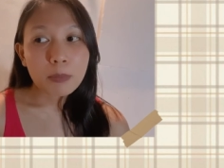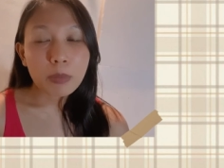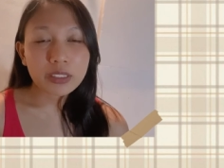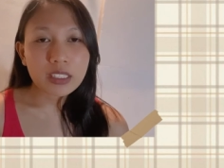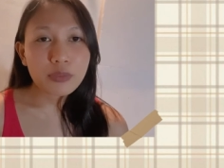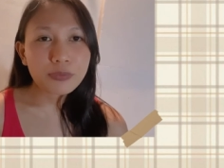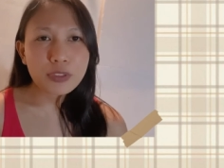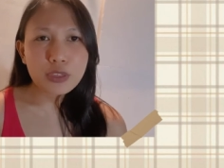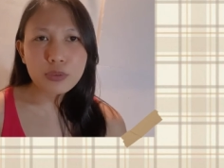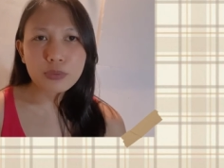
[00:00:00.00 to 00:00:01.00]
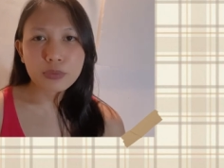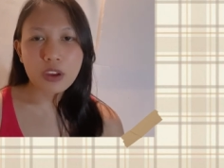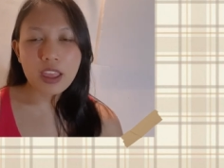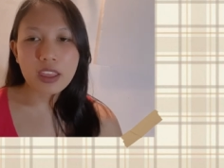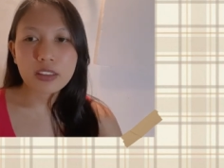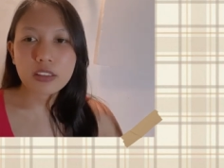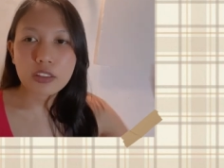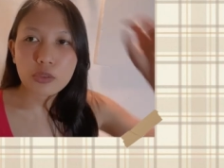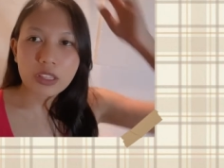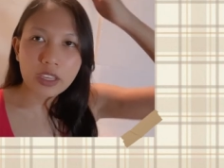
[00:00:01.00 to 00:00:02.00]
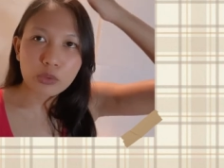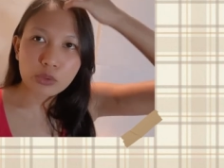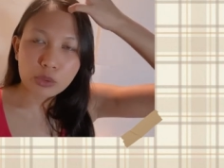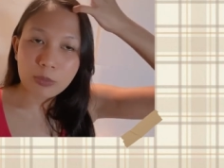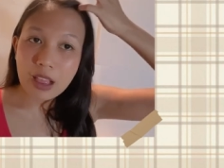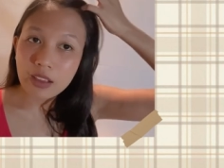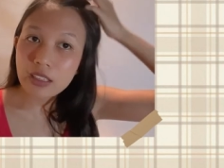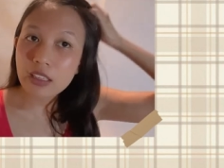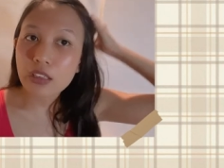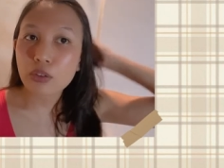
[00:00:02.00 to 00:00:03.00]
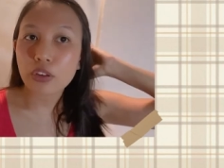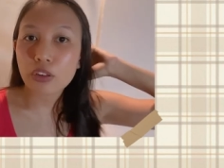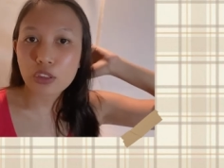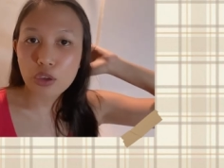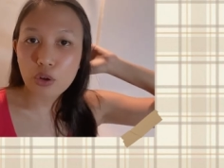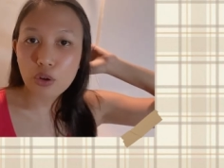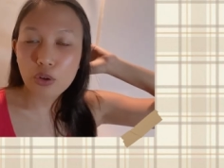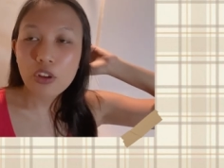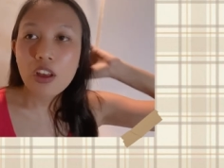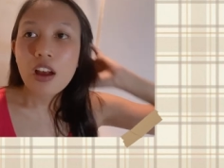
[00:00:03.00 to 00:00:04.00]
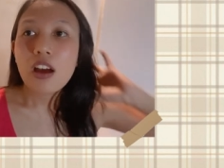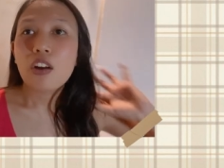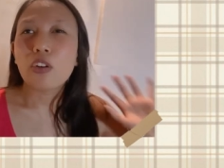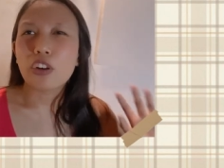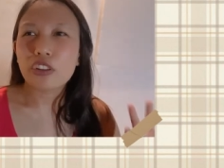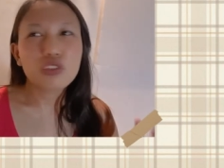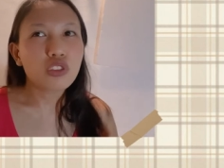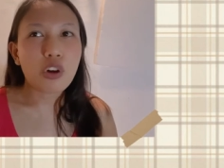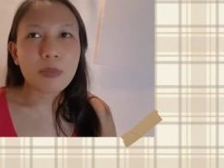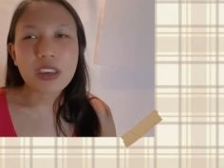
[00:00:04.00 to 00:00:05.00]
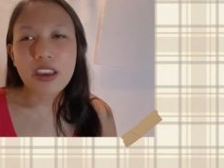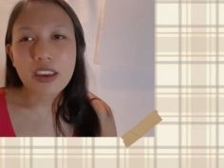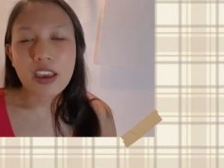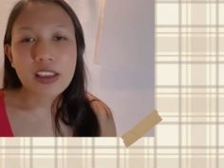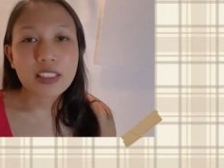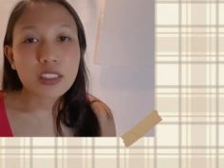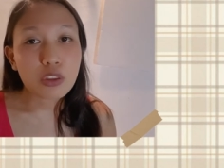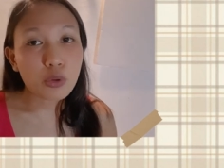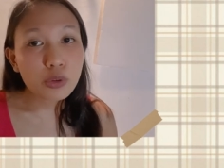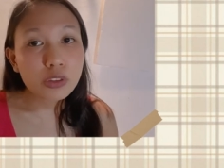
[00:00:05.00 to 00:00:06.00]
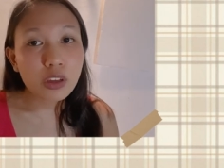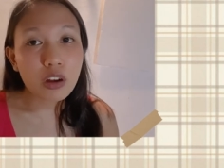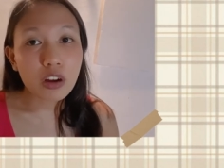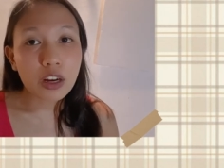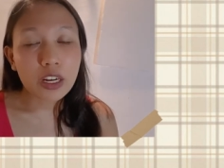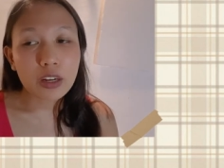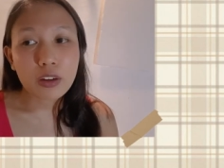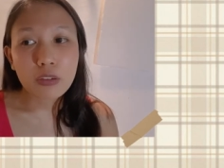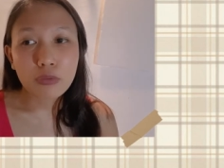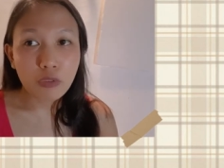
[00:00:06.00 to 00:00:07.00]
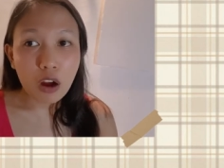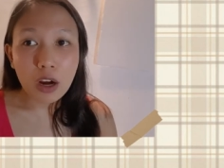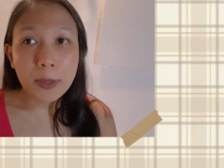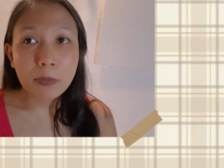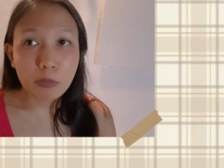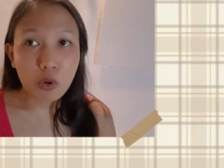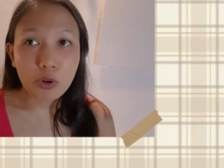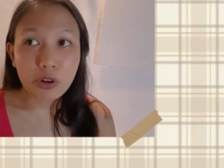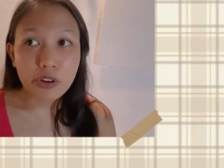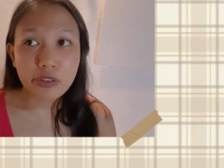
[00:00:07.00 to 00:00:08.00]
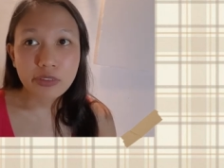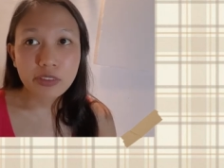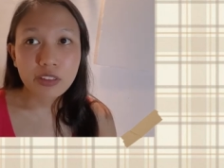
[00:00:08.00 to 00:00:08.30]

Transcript: But if you've read like Uzumaki or Gyo or Tomie, I guess, those are far more